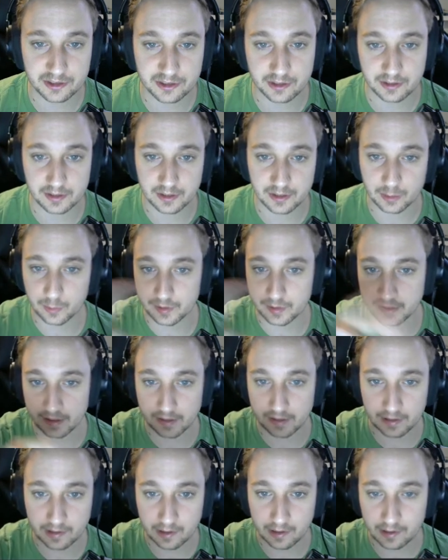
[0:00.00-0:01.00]
we're
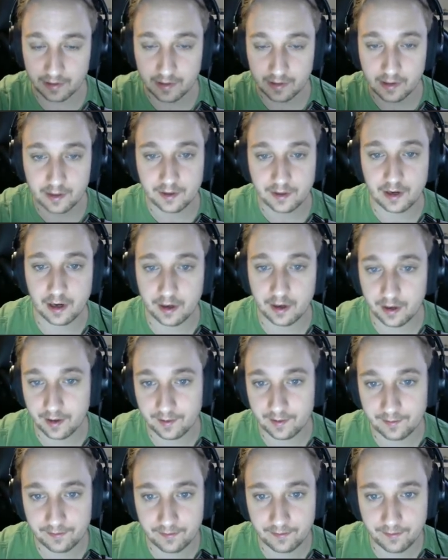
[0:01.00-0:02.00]
getting our
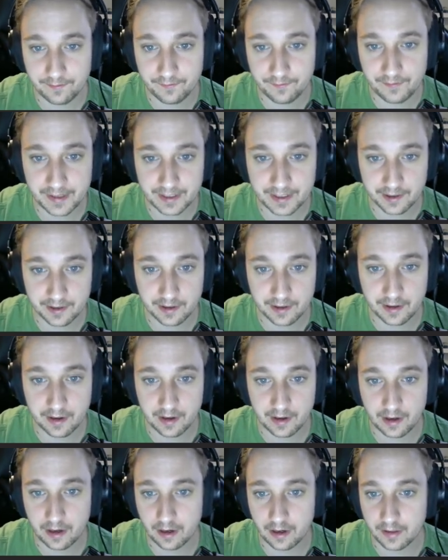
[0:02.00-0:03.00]
finger
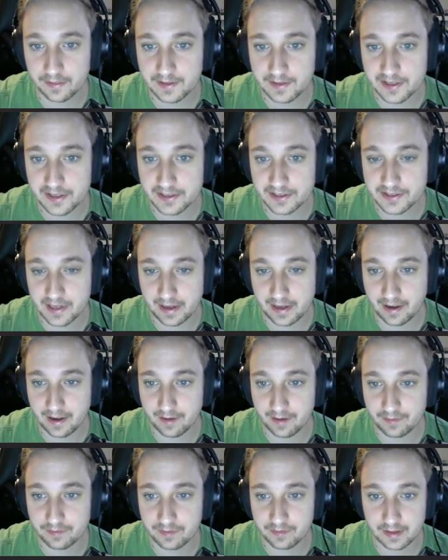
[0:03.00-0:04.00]
on this
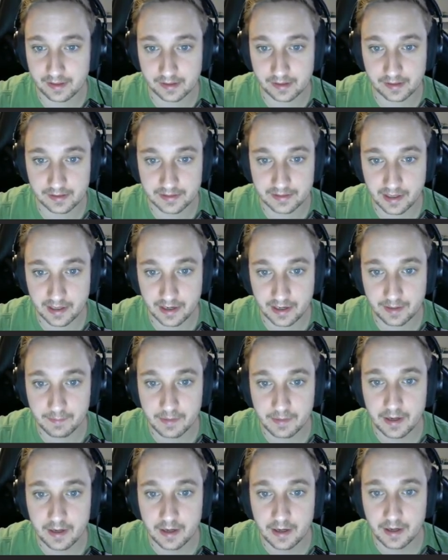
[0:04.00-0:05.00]
F in time.
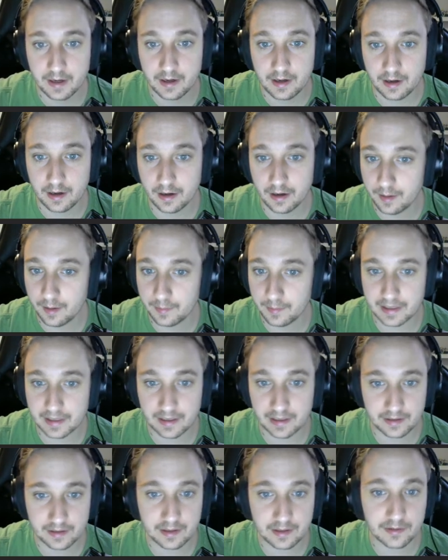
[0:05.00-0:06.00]

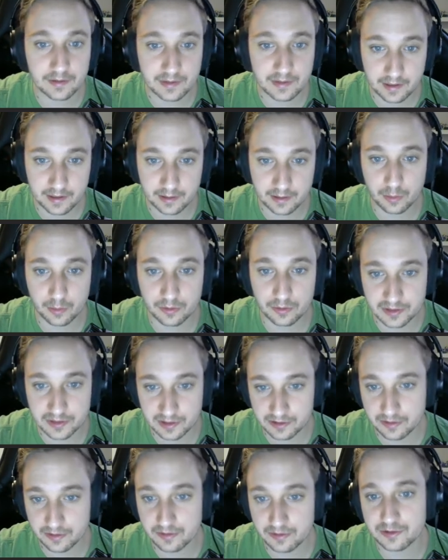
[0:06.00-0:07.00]
Again, dotted quarters. These
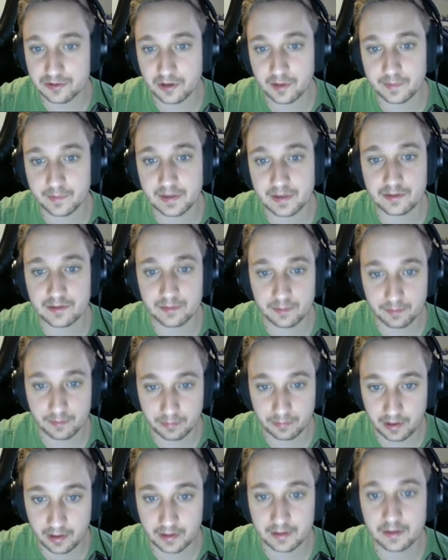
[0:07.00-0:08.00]
are the strong beats.
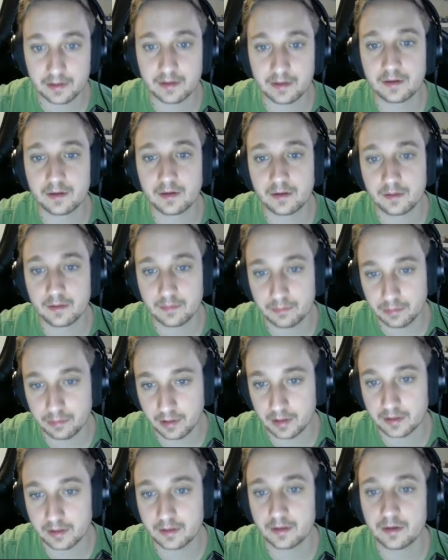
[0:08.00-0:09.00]
Pluck,
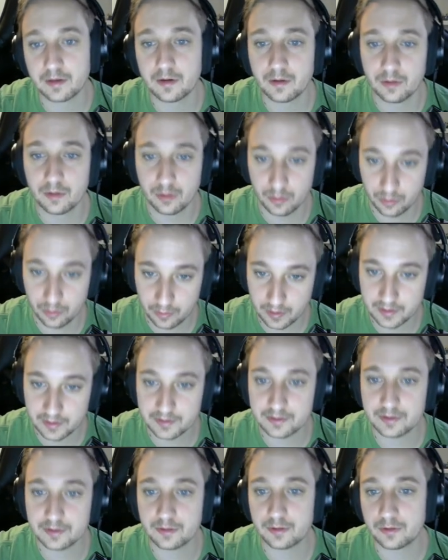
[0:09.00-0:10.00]
pluck. 1,
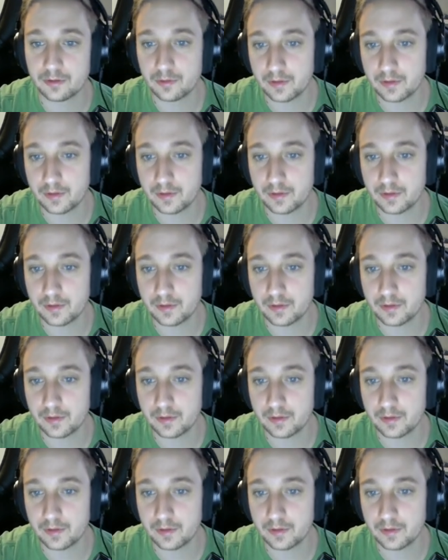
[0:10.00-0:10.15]
2, 3,